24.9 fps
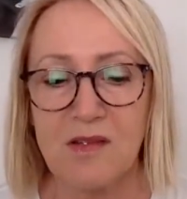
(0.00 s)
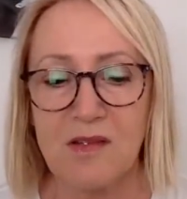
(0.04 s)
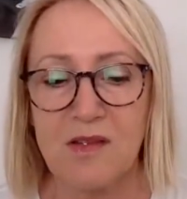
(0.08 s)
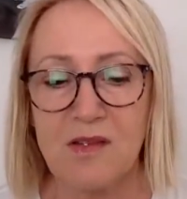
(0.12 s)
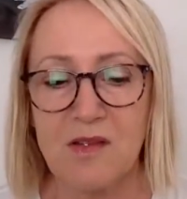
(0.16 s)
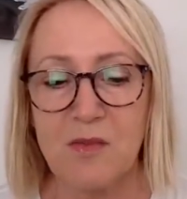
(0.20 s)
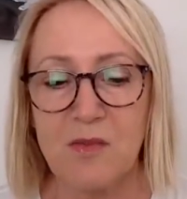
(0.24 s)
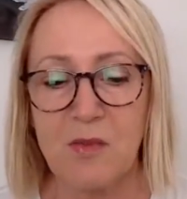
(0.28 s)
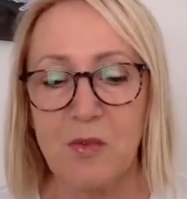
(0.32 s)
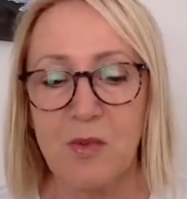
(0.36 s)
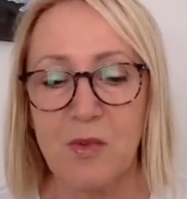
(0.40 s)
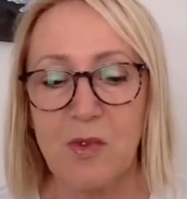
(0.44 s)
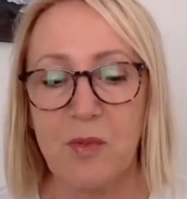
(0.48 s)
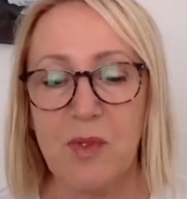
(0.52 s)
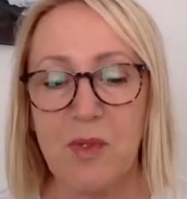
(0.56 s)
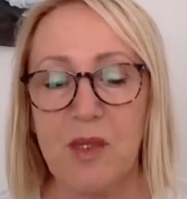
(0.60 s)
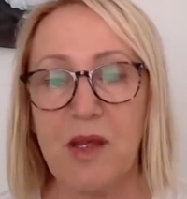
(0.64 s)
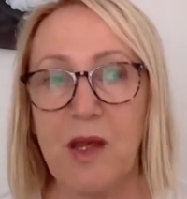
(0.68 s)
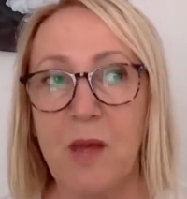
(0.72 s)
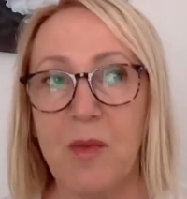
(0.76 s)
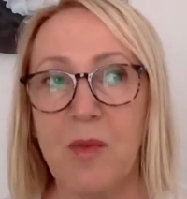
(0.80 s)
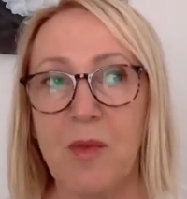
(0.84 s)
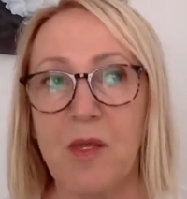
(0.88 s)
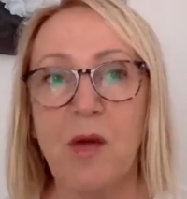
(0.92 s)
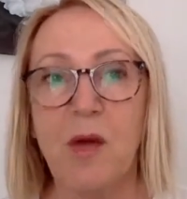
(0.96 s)
He's, we're
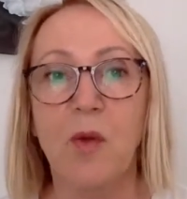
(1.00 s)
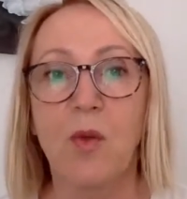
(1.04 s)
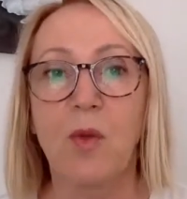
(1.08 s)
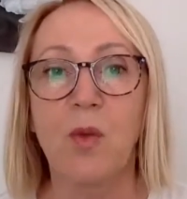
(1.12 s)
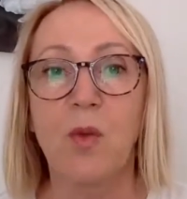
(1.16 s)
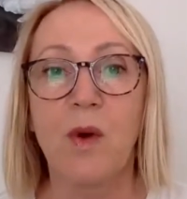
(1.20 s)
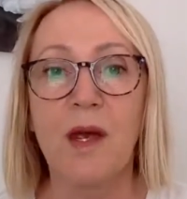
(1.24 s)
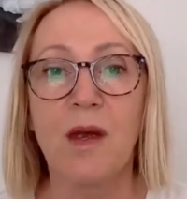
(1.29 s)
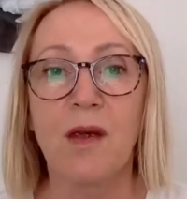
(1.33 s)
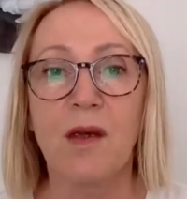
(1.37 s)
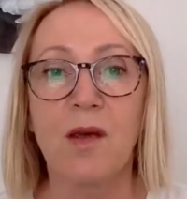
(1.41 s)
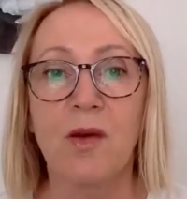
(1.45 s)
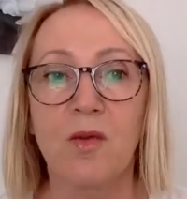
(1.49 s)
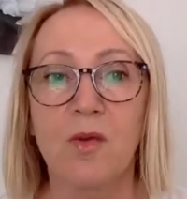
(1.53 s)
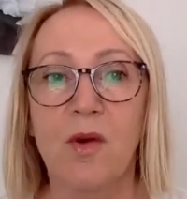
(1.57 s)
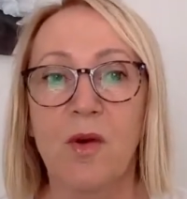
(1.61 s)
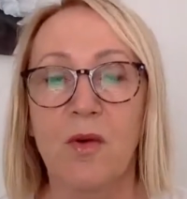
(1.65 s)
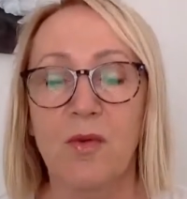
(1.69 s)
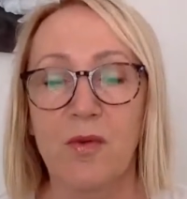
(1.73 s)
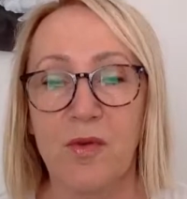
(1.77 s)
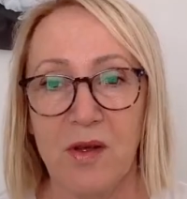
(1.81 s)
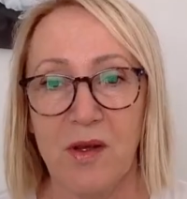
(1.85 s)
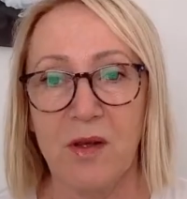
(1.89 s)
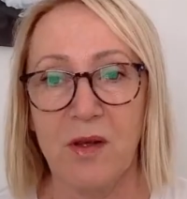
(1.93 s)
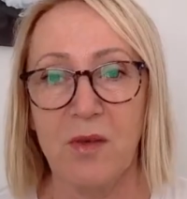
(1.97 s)
becoming aware
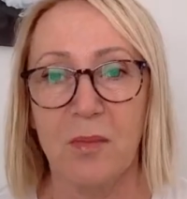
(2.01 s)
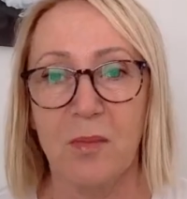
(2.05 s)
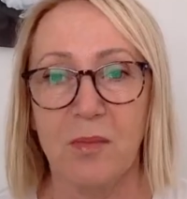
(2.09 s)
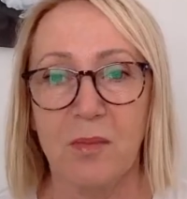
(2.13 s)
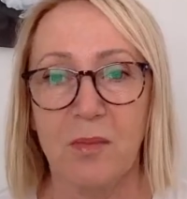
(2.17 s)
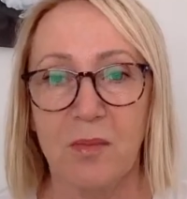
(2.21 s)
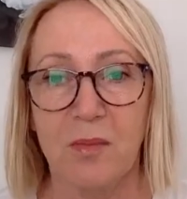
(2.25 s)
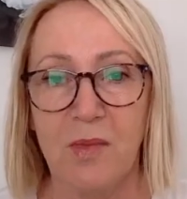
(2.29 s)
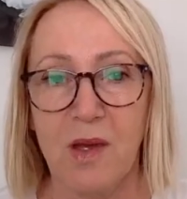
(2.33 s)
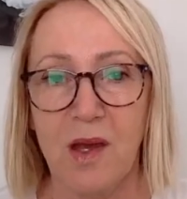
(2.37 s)
of Him